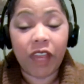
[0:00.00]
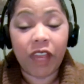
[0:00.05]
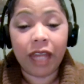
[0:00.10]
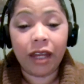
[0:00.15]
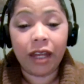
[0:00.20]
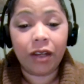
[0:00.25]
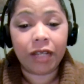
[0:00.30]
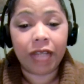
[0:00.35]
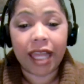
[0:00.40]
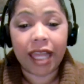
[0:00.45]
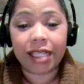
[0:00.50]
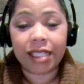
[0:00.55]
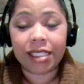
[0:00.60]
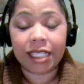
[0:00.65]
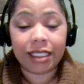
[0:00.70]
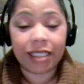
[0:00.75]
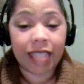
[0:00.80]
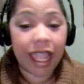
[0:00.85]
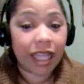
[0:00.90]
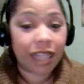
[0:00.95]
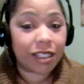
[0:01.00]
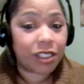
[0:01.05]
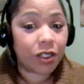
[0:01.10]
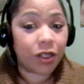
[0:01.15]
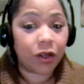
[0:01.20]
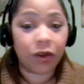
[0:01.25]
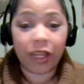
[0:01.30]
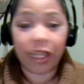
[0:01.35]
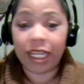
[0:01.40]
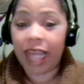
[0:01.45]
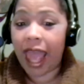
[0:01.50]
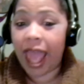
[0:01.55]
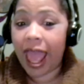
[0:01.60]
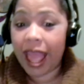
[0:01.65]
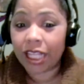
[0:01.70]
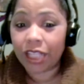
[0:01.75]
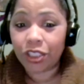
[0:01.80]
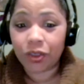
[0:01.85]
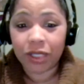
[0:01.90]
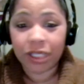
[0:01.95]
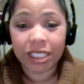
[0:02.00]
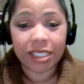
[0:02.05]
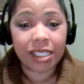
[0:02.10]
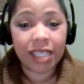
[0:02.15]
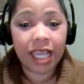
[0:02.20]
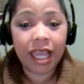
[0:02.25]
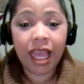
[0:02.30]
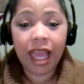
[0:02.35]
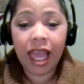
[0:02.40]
field as a dancer and actress?